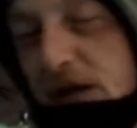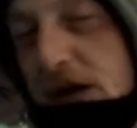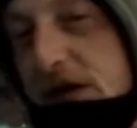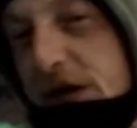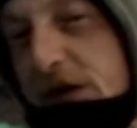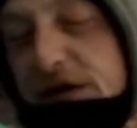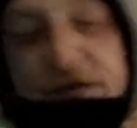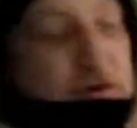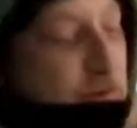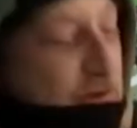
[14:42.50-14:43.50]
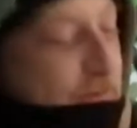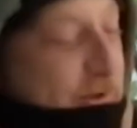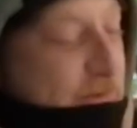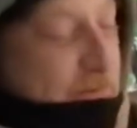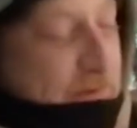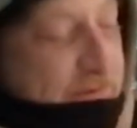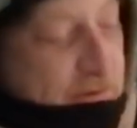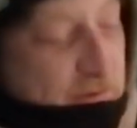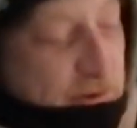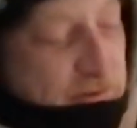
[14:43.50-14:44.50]
I don't know if I'd want to be able to, if
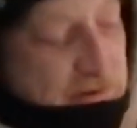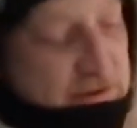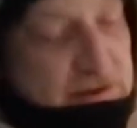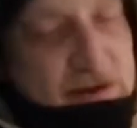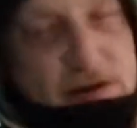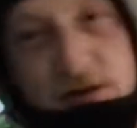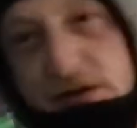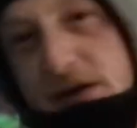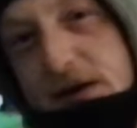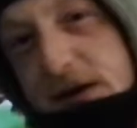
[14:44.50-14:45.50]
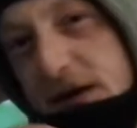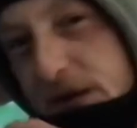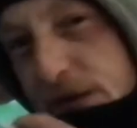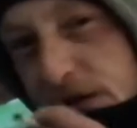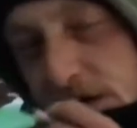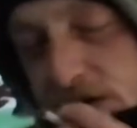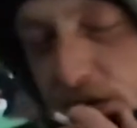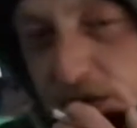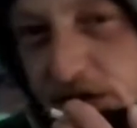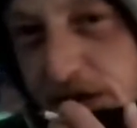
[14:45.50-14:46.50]
I'd want to take it down like any lower, like
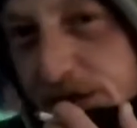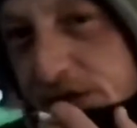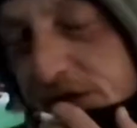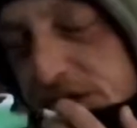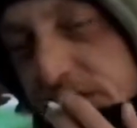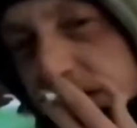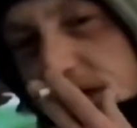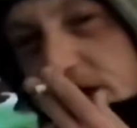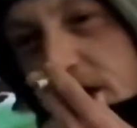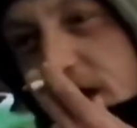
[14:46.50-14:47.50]
colder temperatures, like